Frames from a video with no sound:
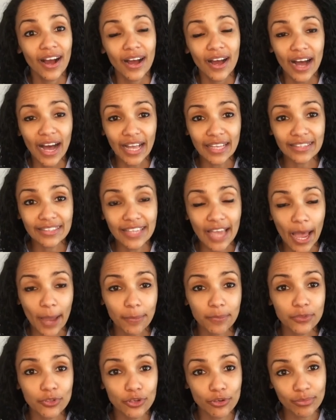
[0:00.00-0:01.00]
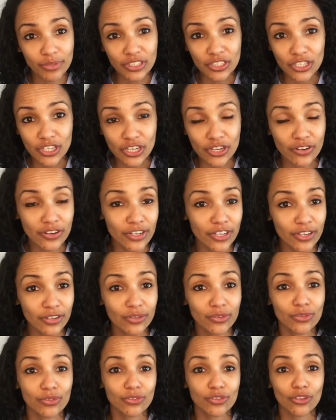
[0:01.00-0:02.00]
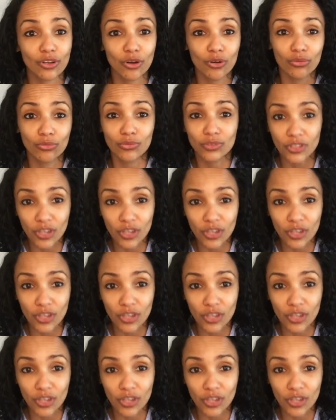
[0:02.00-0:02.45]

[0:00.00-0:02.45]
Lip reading: Adapt your material, so